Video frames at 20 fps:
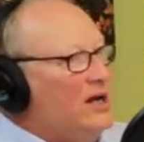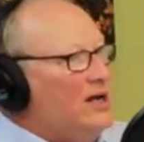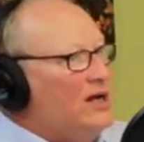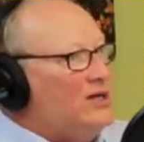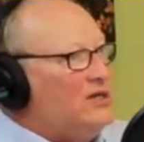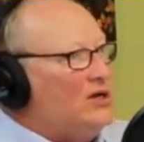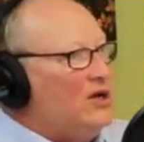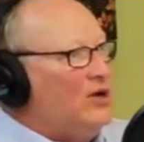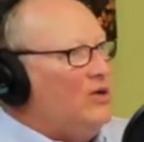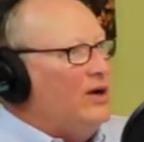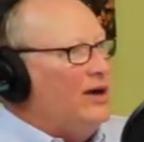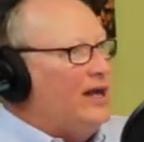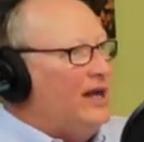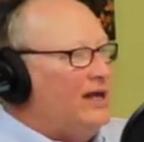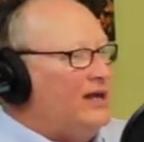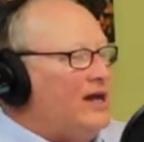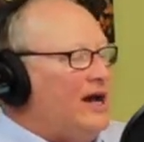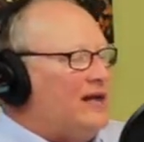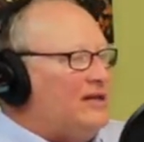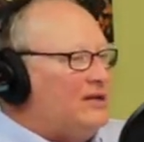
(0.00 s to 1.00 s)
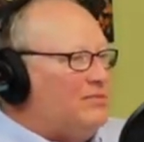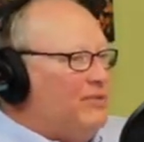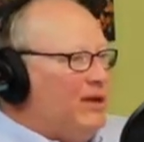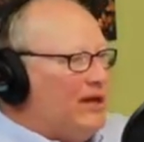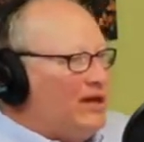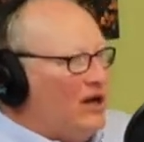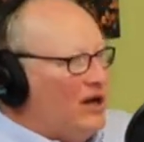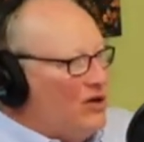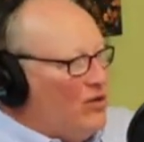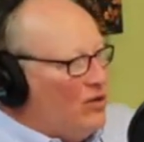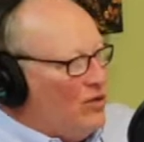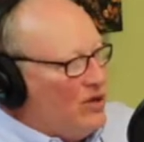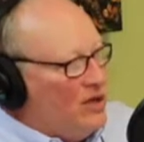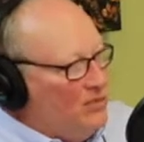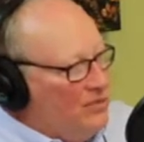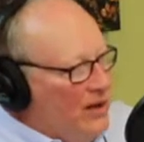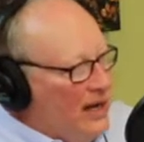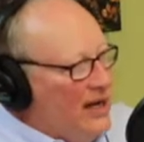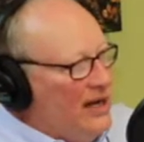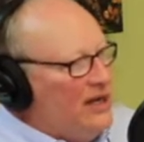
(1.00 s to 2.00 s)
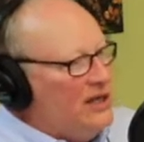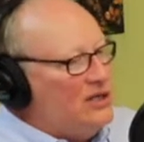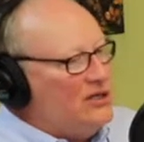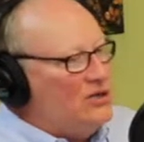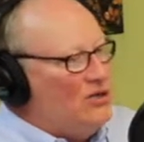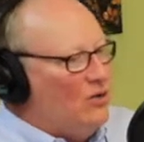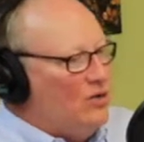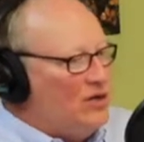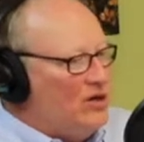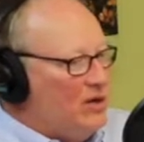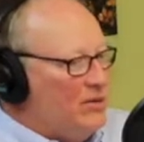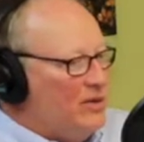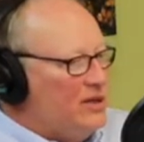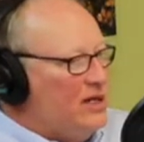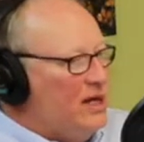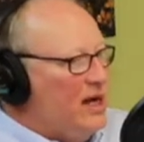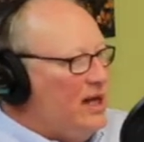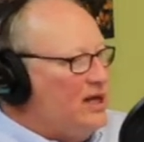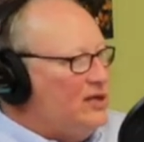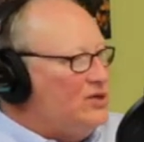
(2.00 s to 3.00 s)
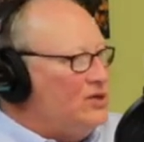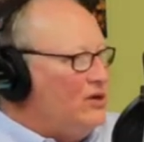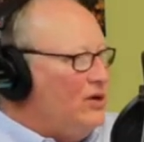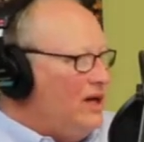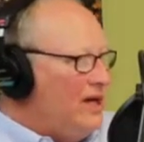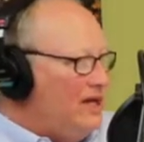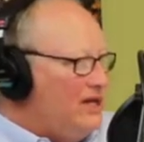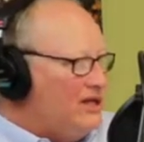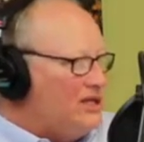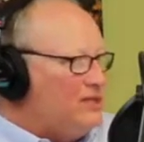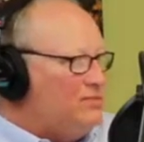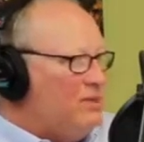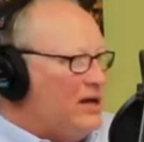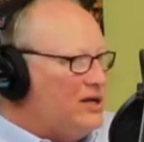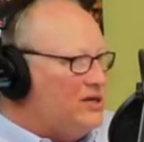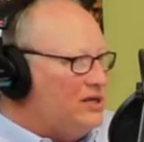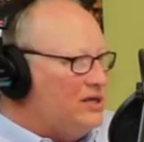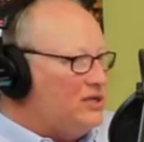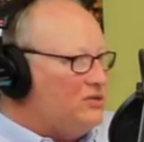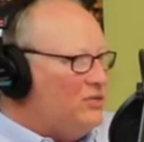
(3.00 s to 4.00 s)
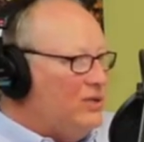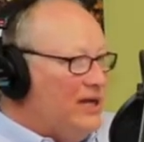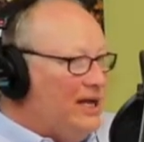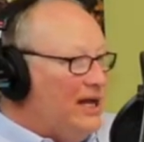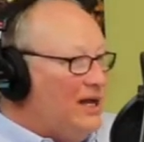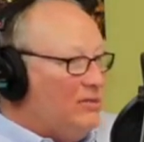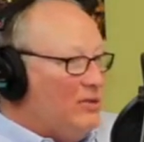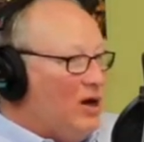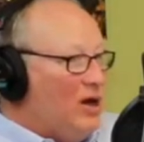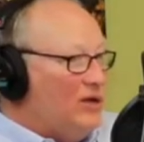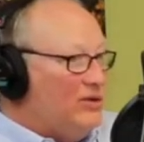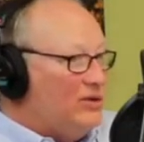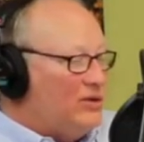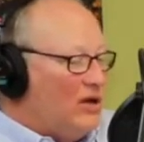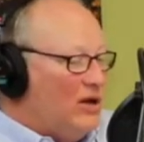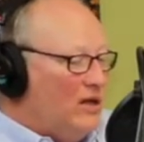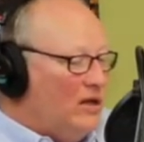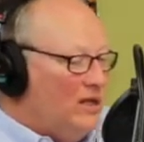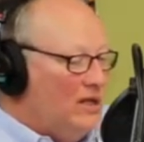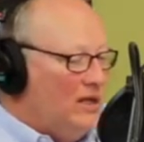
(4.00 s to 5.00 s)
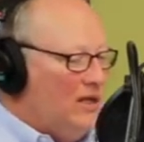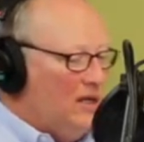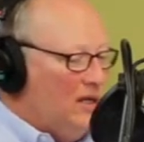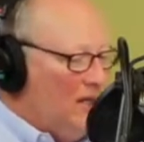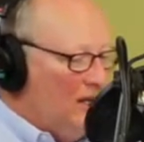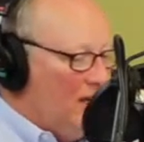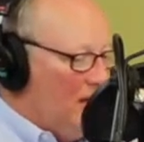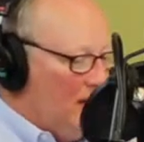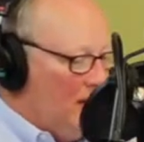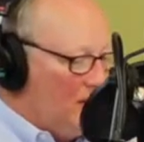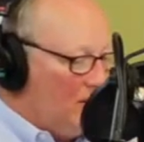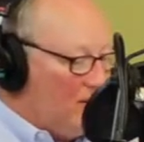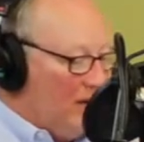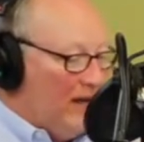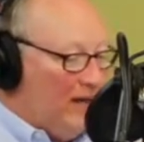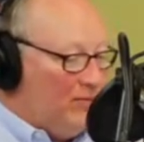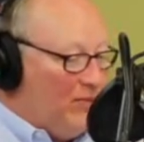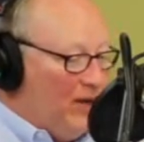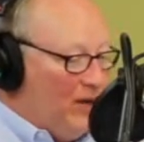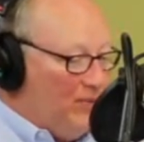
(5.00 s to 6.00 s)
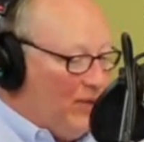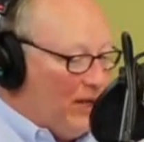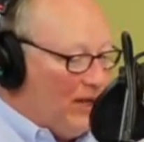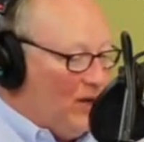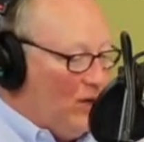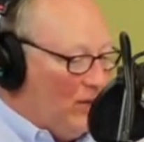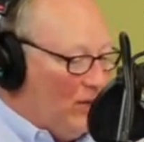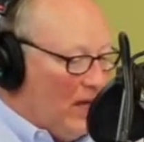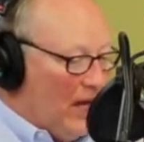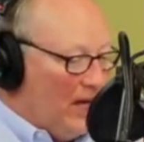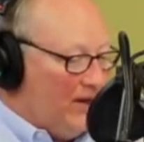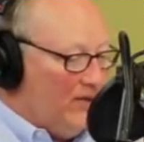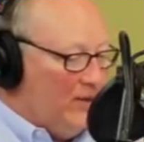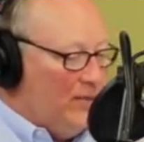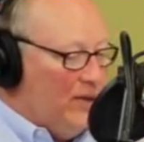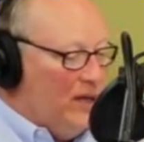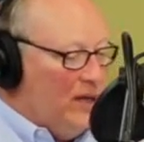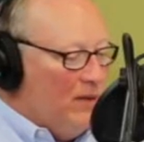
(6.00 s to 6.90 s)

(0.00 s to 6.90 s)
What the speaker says: Yep. So again, not to pick on orthopedics or dermatology or any of the specialists. We need them all, and they're all great people. I know a lot of them.